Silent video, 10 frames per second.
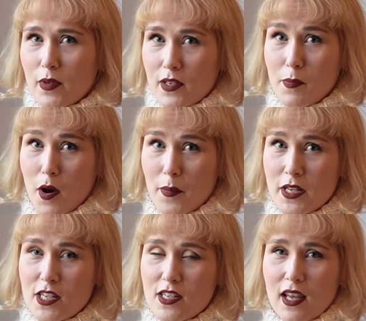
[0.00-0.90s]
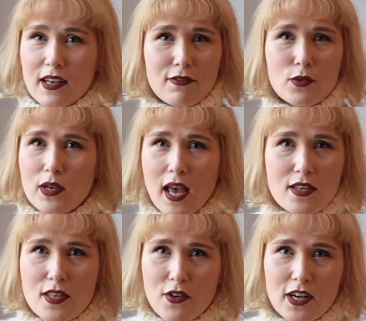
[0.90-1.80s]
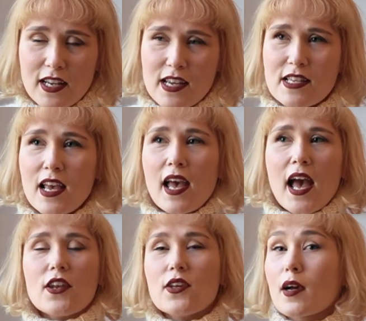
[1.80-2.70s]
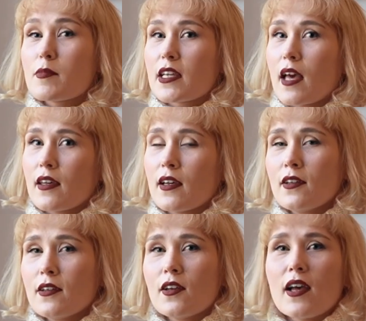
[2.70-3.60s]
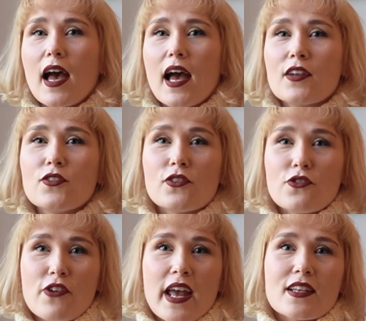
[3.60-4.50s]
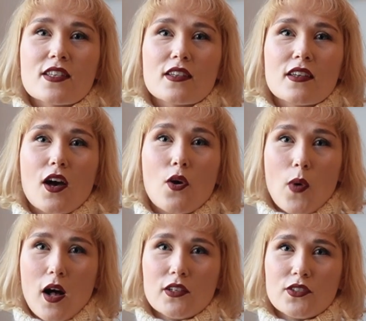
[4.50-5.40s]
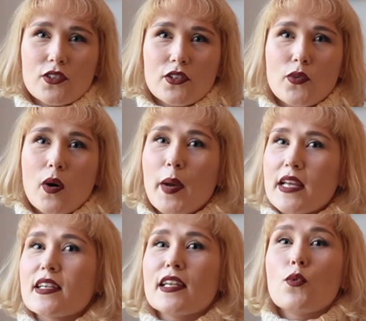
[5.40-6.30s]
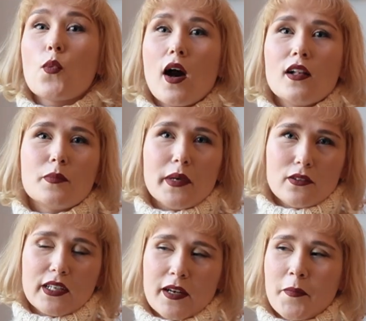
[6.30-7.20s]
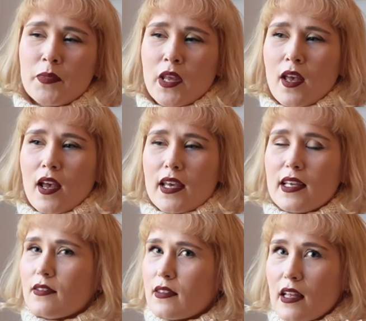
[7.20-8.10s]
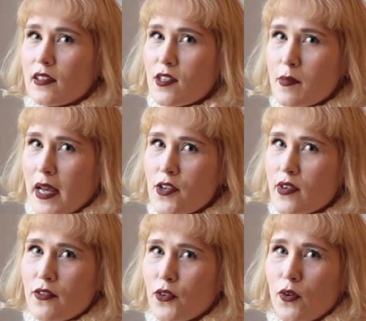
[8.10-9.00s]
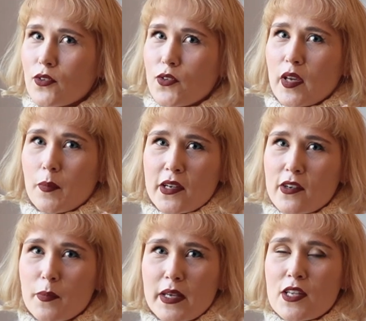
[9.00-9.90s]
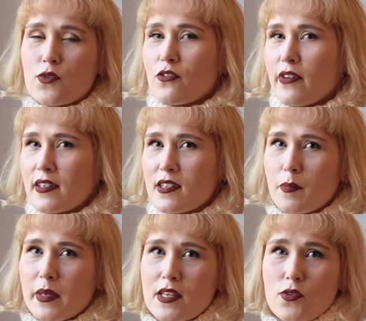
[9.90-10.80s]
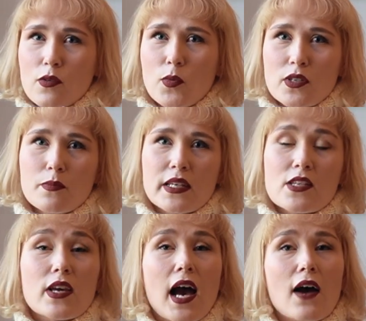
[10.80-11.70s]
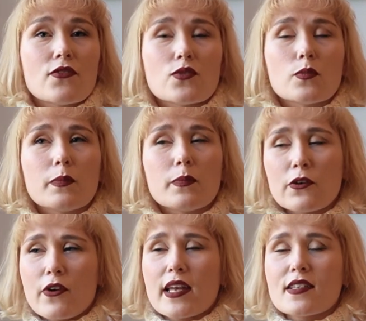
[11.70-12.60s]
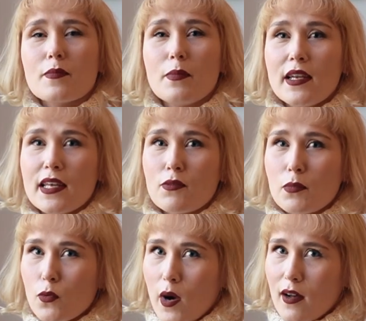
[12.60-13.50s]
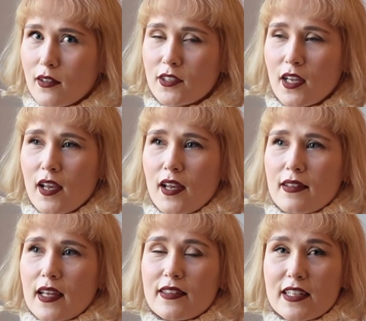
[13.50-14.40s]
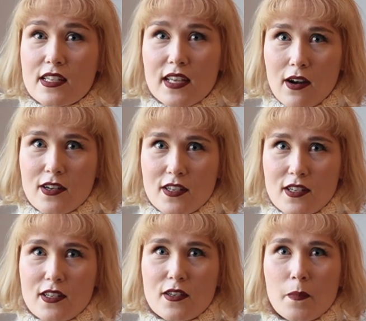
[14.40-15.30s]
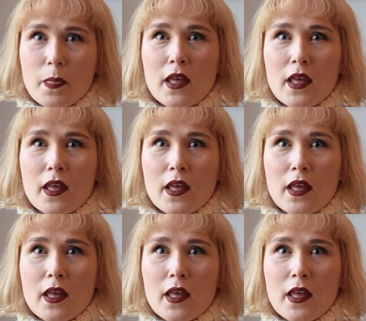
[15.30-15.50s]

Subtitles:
departments, and everyone has their ideas, and you come together and you create a world. You are basically world building. That doesn't matter if you're doing a period piece or a fantasy piece or a modern piece, you have to create a believable world that these characters